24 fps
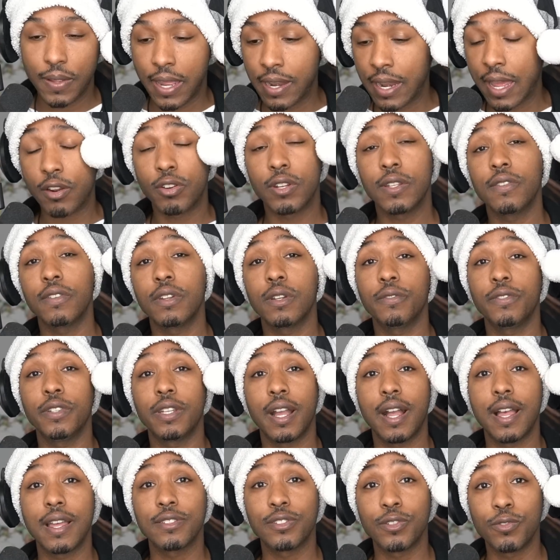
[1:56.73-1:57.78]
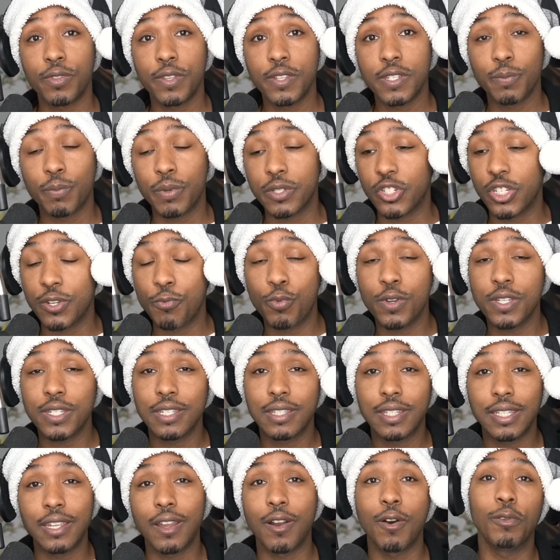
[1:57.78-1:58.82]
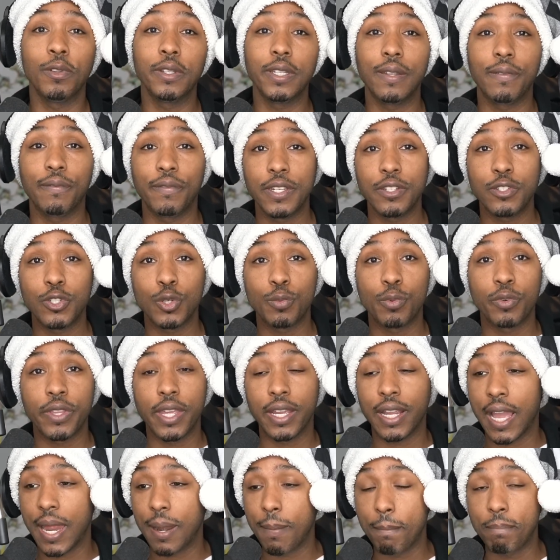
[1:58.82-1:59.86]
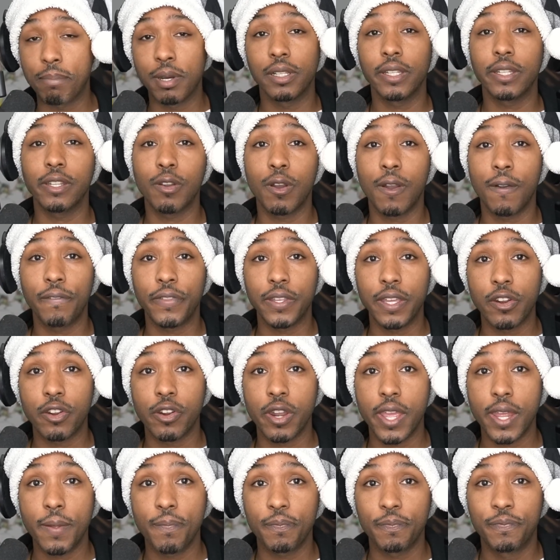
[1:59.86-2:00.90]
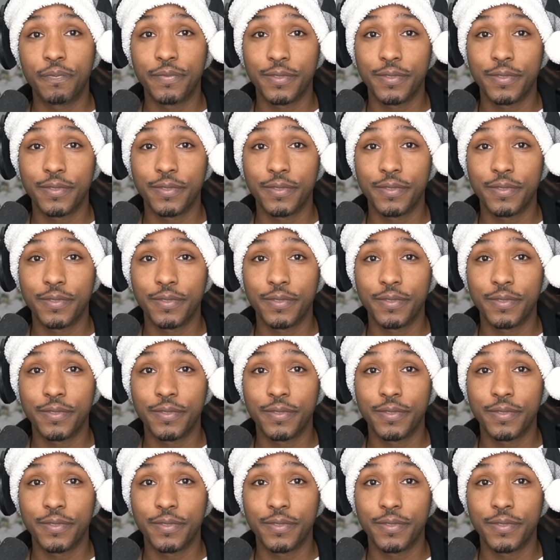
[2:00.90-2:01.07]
And I don't even know if you guys knew this, but she wasn't the only VTuber that got bullied off the internet